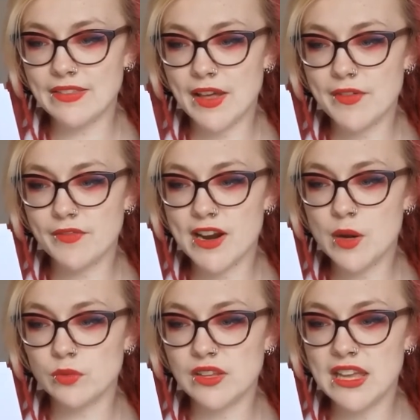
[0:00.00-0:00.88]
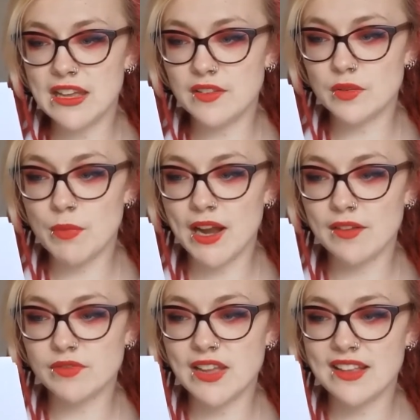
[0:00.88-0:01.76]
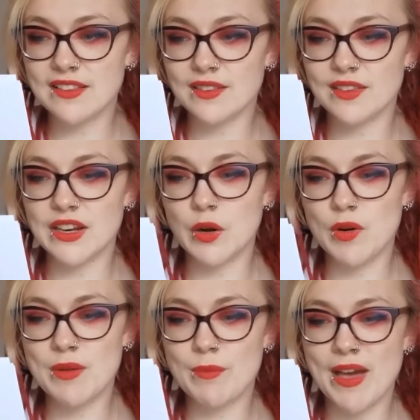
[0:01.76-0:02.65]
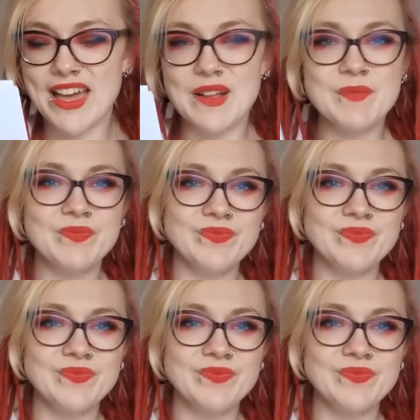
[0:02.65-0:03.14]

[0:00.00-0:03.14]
their frail deeds might have danced in a green bay.